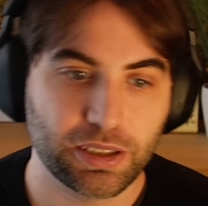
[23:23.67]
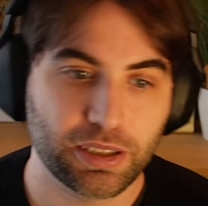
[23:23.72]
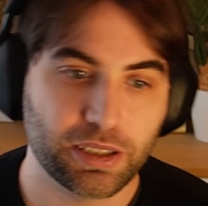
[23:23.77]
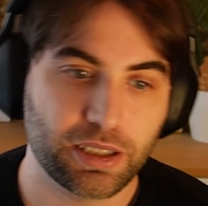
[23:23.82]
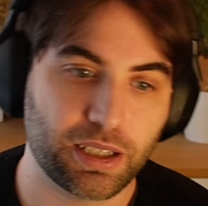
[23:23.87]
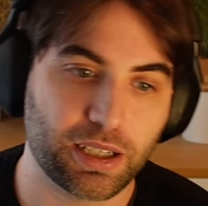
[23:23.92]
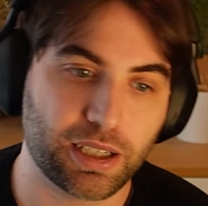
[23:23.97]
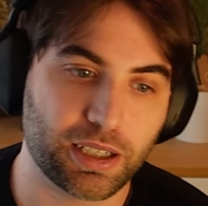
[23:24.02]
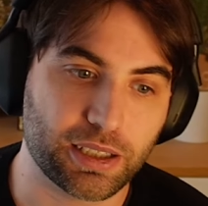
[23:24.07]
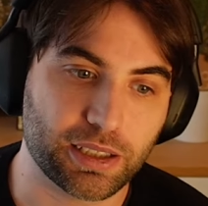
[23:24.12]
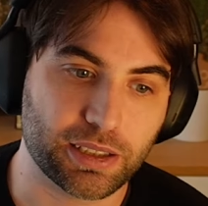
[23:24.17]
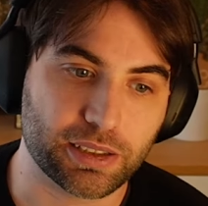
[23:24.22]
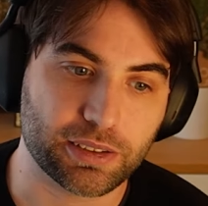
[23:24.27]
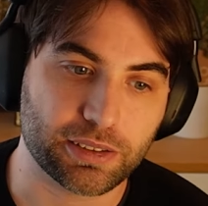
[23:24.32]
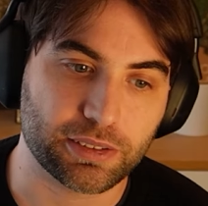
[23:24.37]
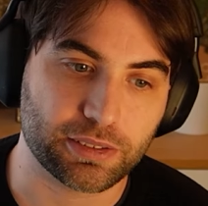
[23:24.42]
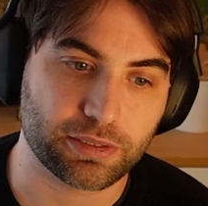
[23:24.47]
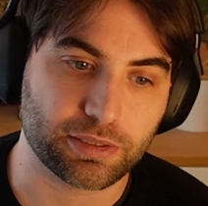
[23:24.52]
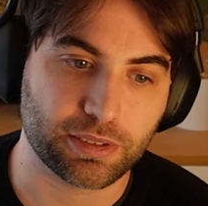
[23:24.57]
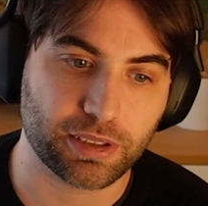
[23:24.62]

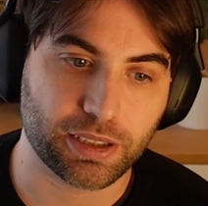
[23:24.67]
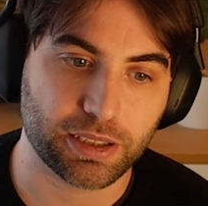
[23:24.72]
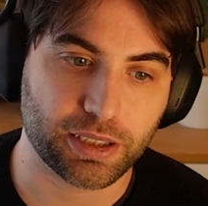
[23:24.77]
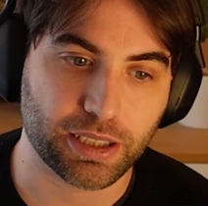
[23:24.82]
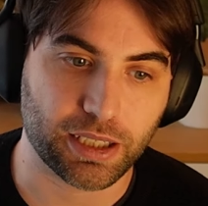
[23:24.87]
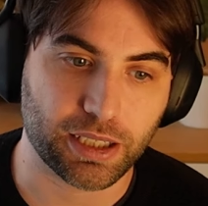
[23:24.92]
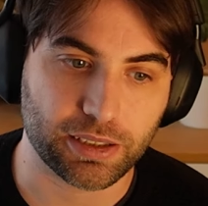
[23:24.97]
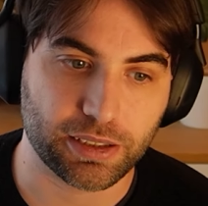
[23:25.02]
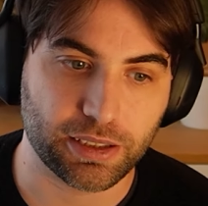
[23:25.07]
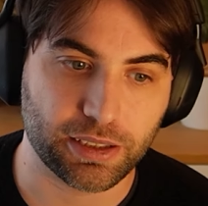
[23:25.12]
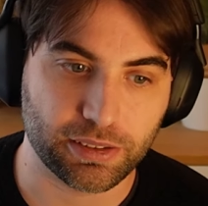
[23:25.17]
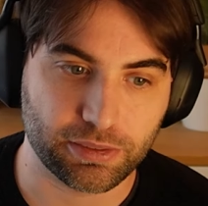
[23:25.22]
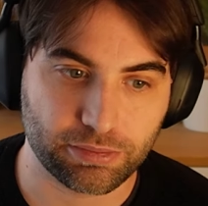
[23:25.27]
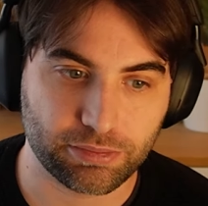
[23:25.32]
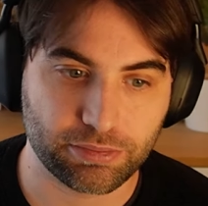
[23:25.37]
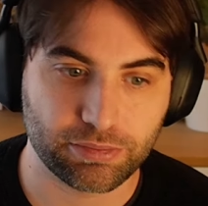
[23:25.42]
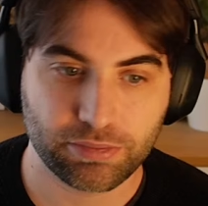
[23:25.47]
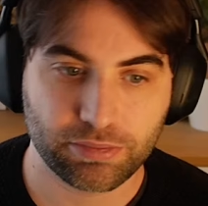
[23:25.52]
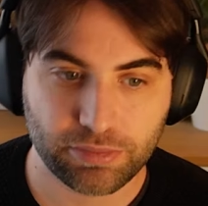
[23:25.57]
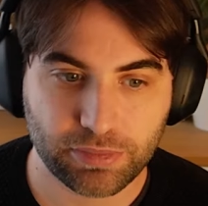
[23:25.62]
And yeah,
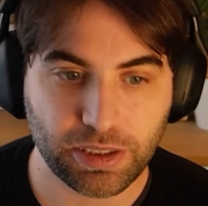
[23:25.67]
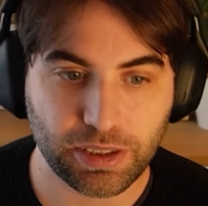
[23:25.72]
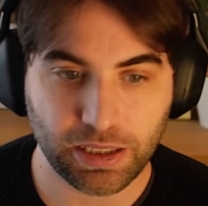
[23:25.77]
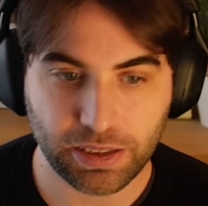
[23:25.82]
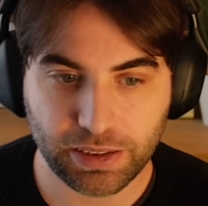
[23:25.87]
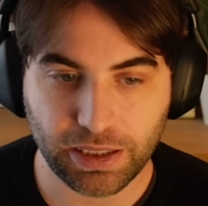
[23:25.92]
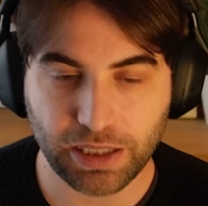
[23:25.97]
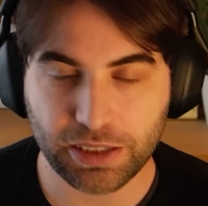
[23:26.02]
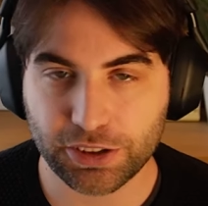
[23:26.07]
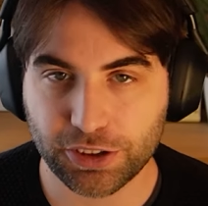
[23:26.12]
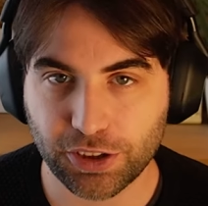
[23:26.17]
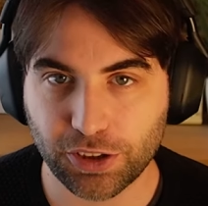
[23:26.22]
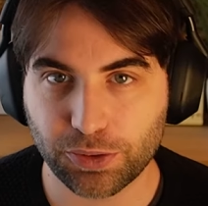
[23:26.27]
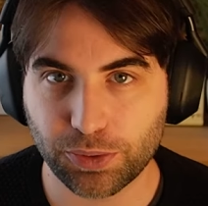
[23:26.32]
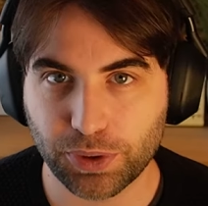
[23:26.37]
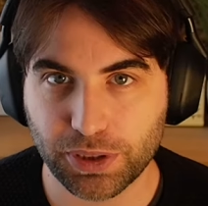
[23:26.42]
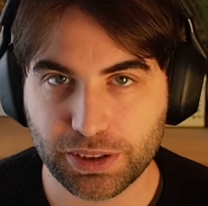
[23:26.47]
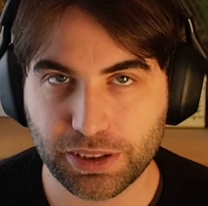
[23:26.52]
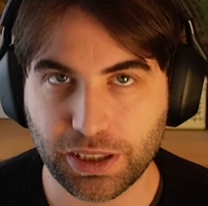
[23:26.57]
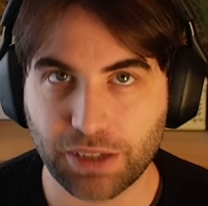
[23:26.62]
that's
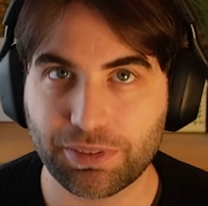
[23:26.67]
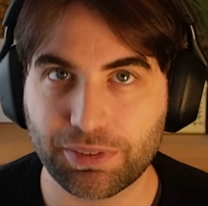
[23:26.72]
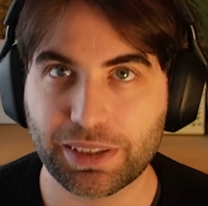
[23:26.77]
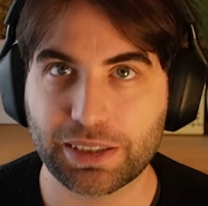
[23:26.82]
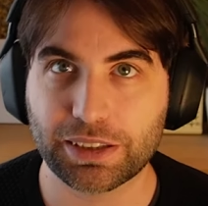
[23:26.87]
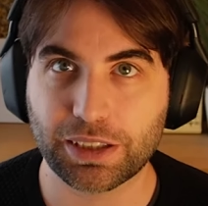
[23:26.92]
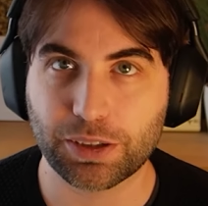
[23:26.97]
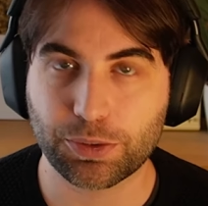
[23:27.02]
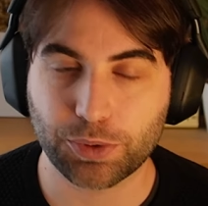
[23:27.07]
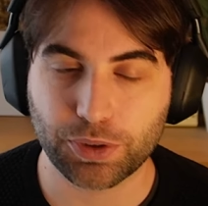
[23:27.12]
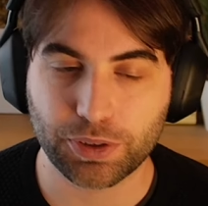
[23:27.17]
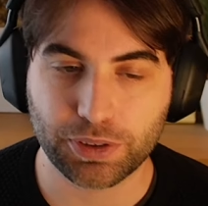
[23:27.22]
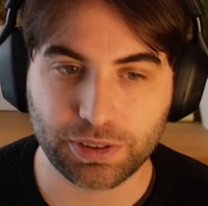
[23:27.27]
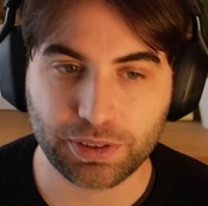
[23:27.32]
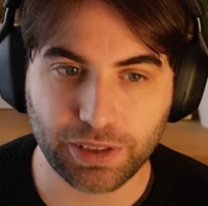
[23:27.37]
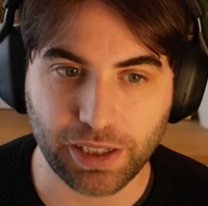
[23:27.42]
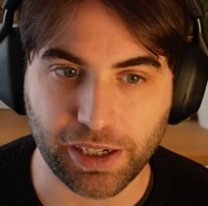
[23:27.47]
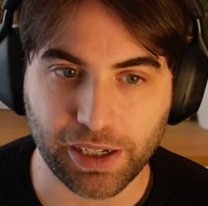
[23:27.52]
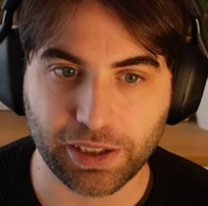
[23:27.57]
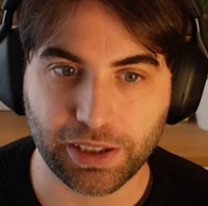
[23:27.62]
always something that we
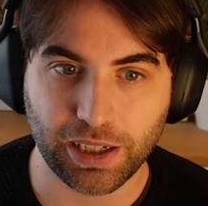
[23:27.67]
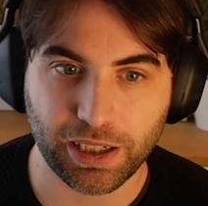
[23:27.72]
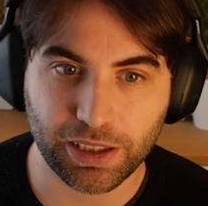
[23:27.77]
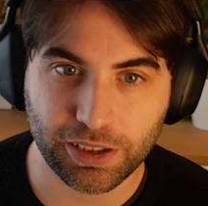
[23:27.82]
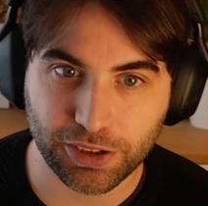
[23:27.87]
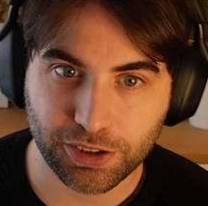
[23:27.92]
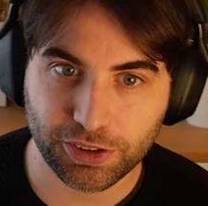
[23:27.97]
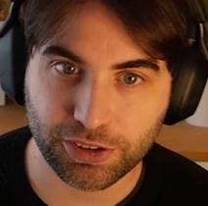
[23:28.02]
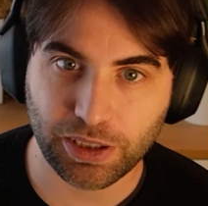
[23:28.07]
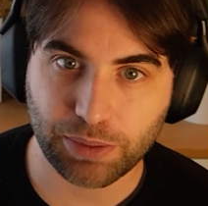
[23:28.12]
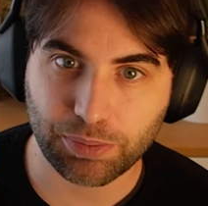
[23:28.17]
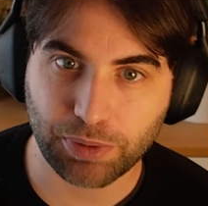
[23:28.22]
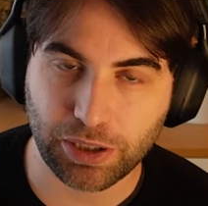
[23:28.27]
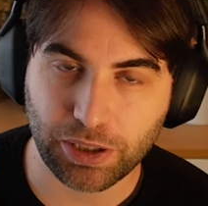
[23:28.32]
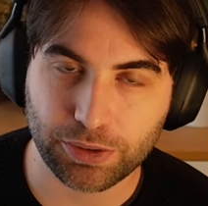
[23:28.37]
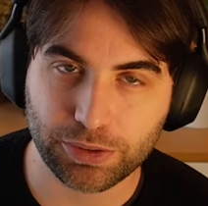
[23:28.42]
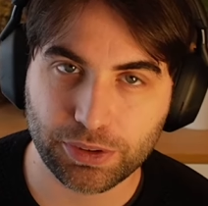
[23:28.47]
care a lot about.